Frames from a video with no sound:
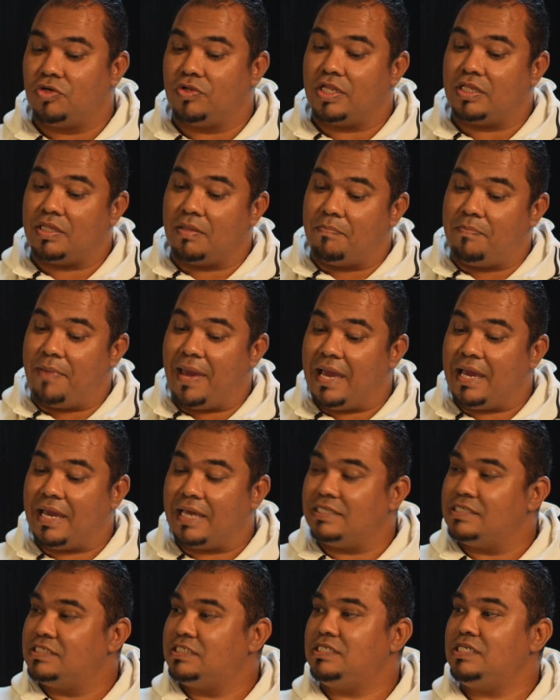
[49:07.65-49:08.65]
that the bank
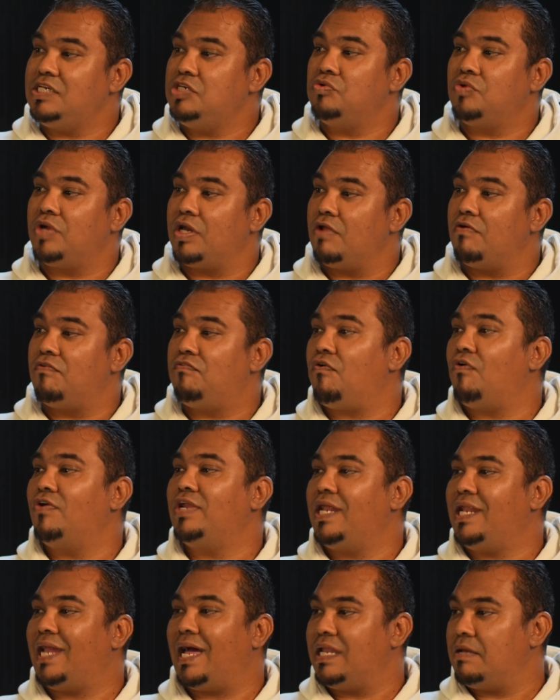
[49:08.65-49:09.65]
can see you can afford
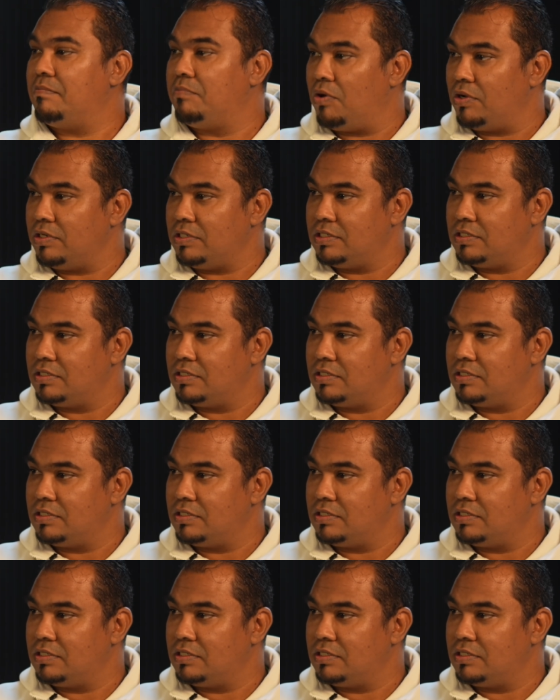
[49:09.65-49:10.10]
another bond.